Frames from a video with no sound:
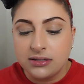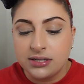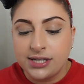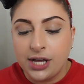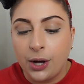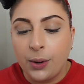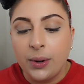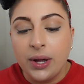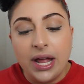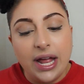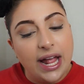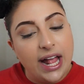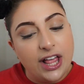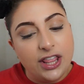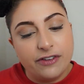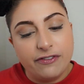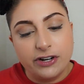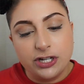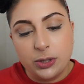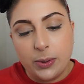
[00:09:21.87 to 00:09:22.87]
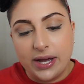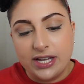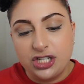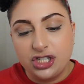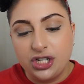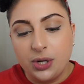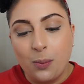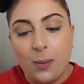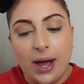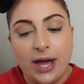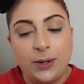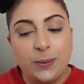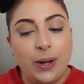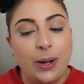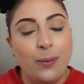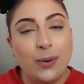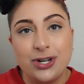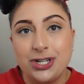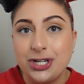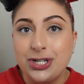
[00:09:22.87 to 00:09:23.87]
So the first question, why do I
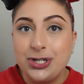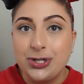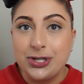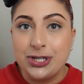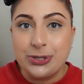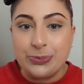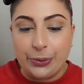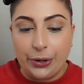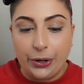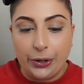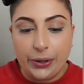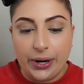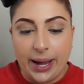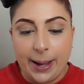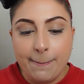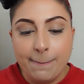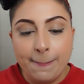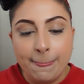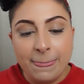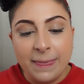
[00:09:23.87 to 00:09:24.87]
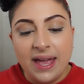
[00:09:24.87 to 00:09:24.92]
want to do this program?